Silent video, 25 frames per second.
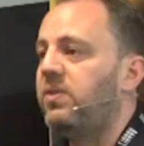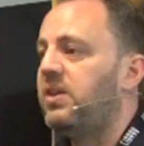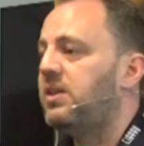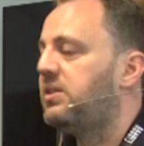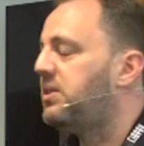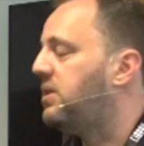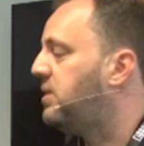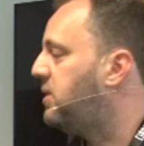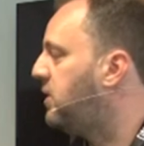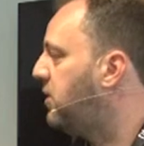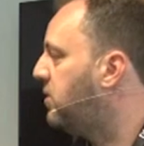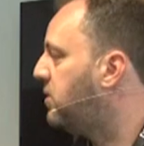
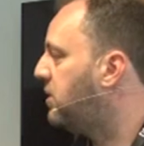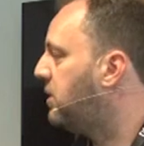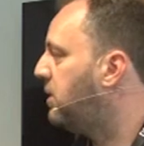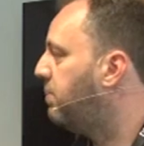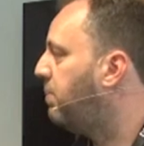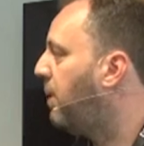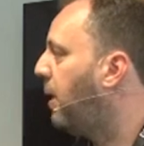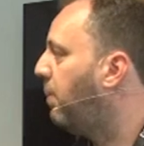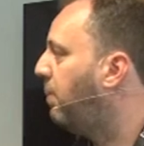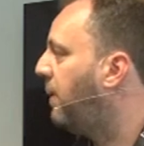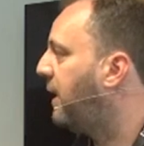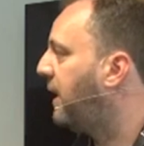this is using the
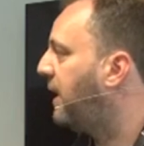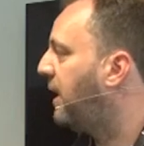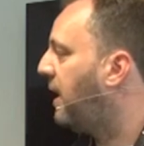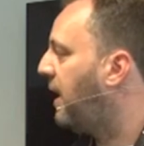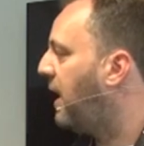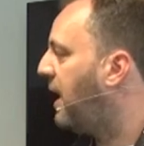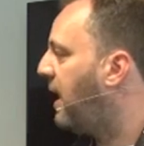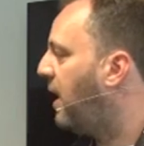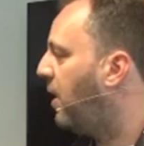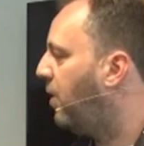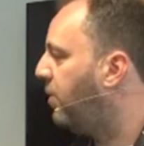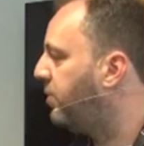public
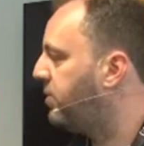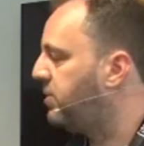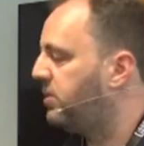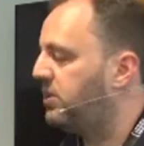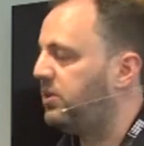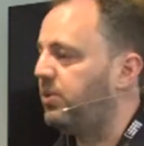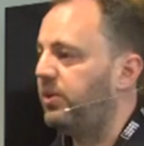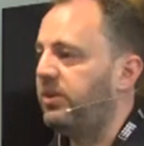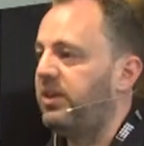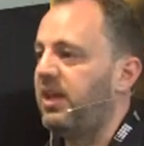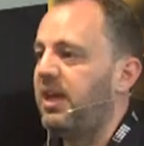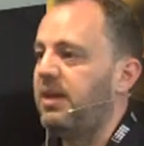cloud
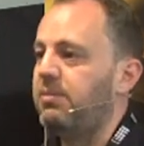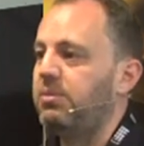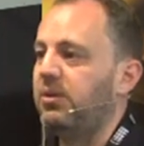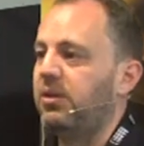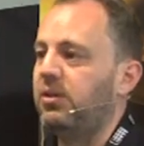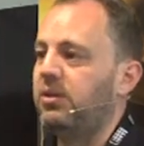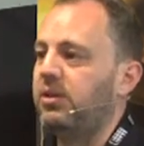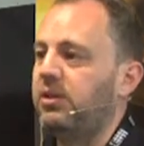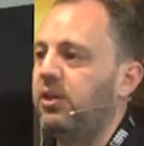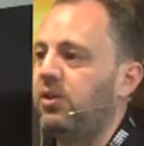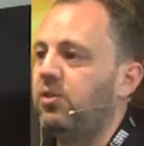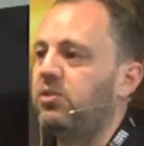to
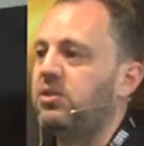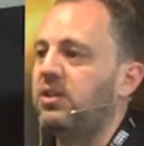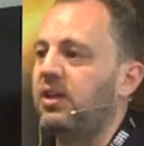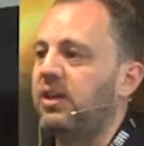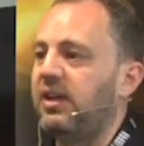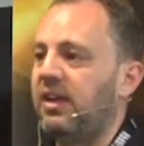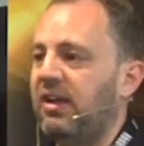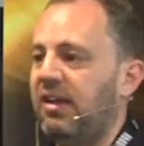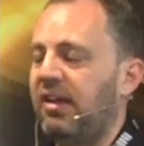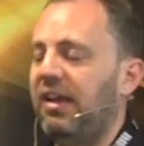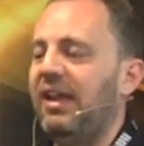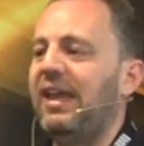enable you to
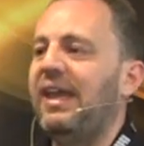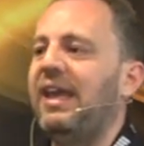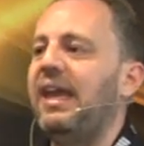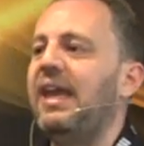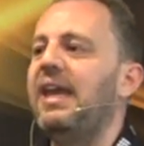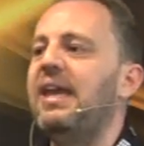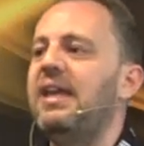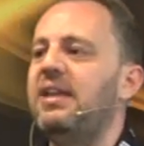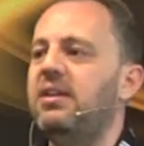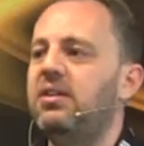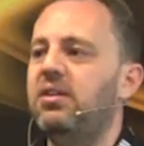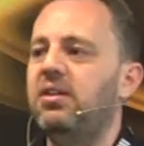click
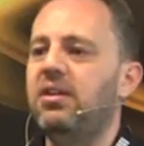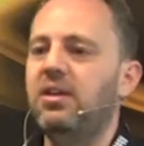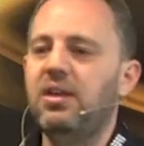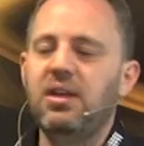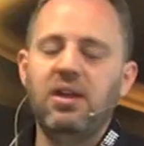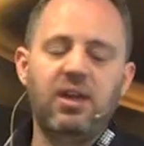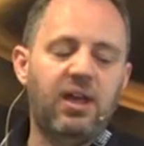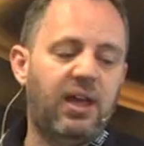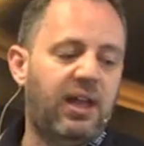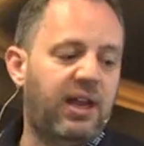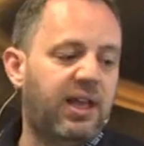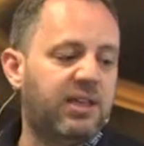in
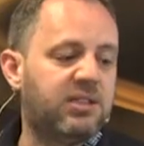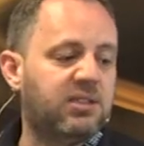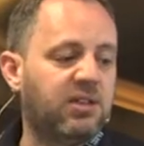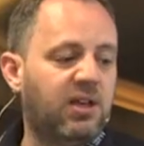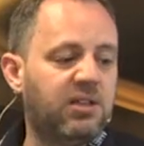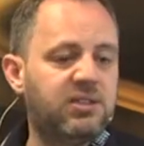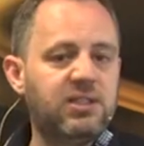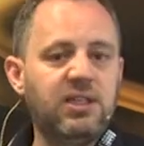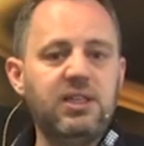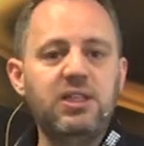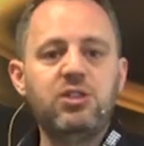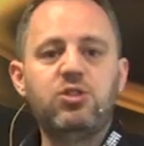an
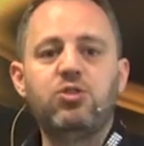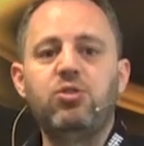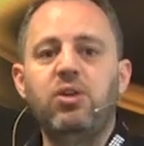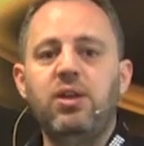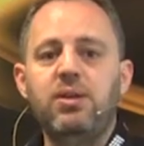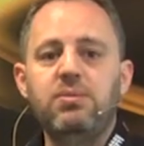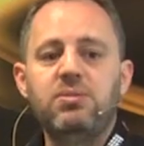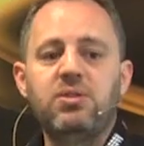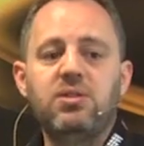SRT stream.